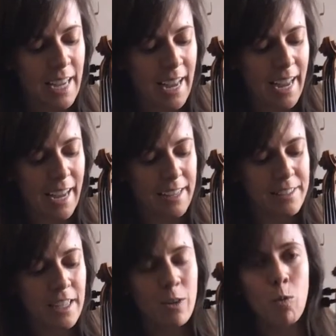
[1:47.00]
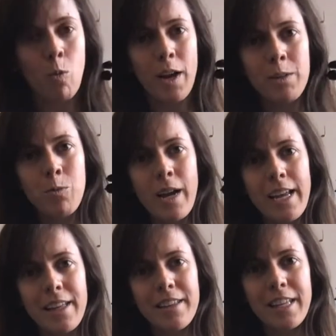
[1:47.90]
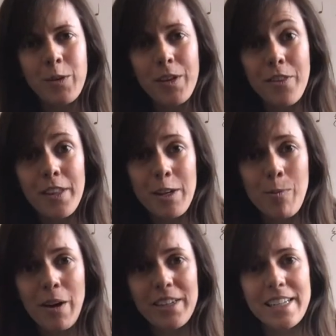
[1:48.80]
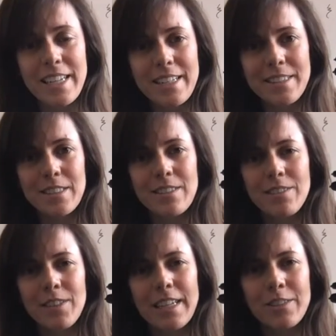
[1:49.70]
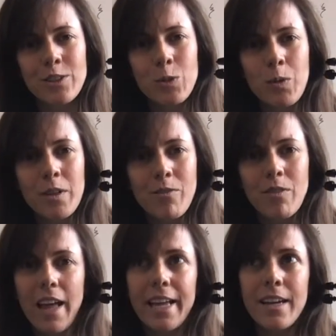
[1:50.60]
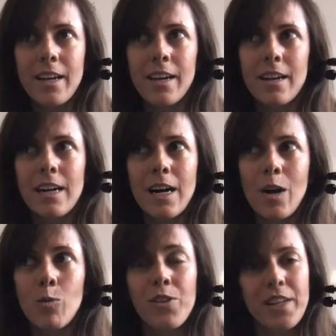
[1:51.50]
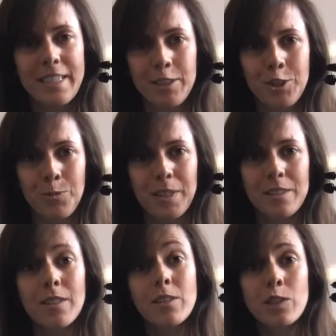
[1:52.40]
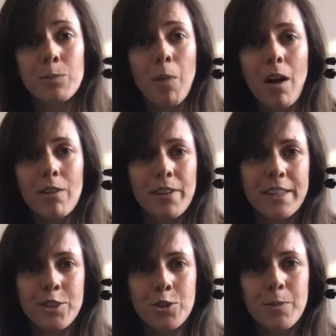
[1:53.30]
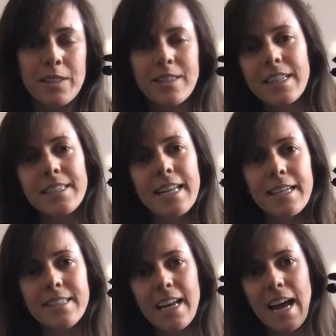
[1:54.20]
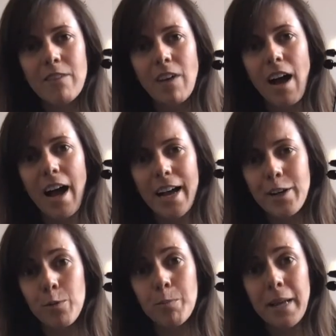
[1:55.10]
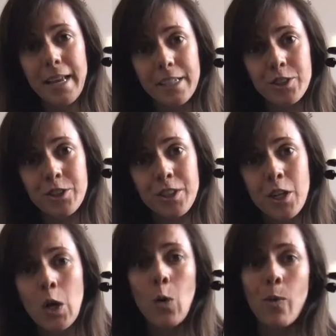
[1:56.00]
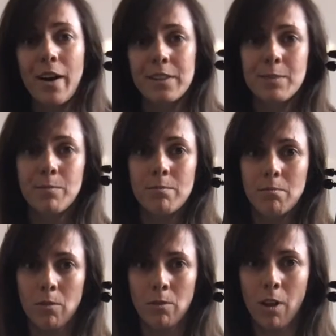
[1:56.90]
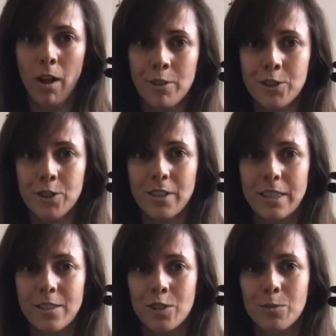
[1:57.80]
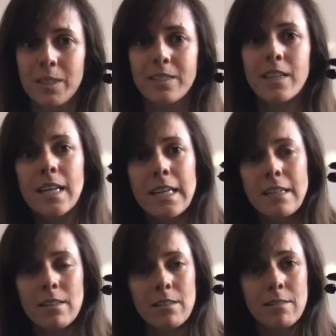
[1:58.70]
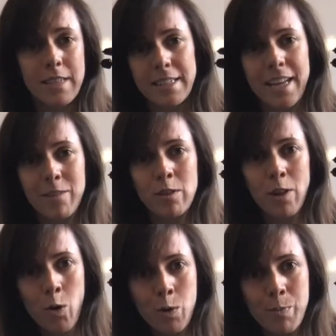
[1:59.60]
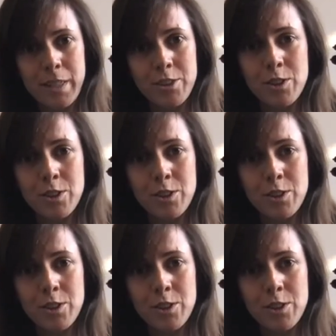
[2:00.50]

And one way that you can think about it is it's sort of like with instruments. Smaller instruments, they tend to have a higher pitch, whereas larger instruments tend to have a lower pitch.